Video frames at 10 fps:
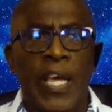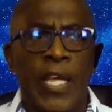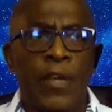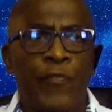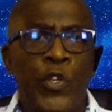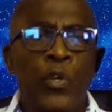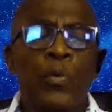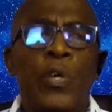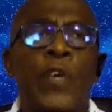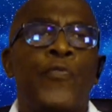And if
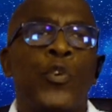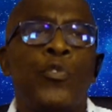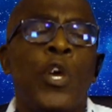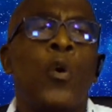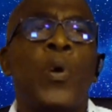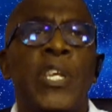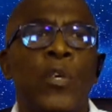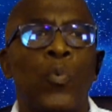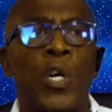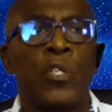you know
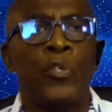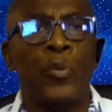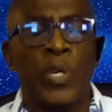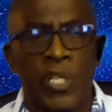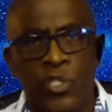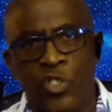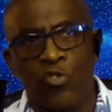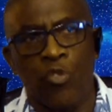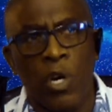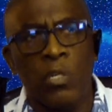anyone who is
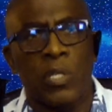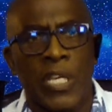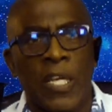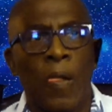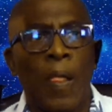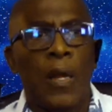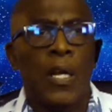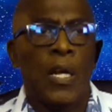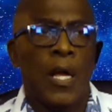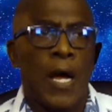struggling
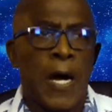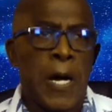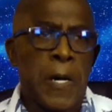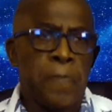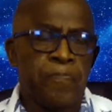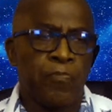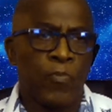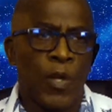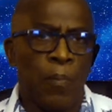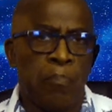
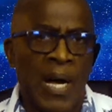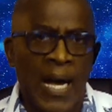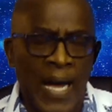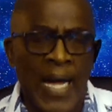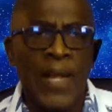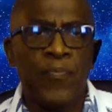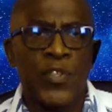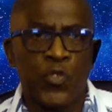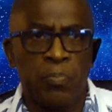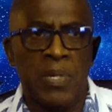behind
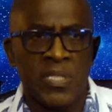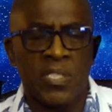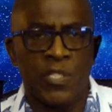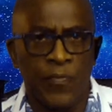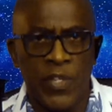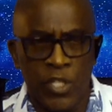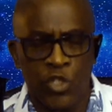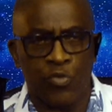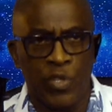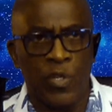this message of
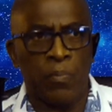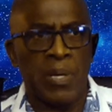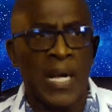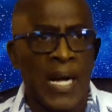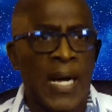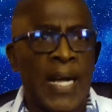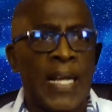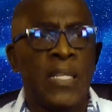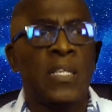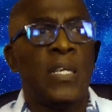Israel,
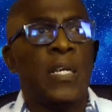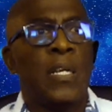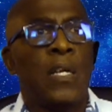behind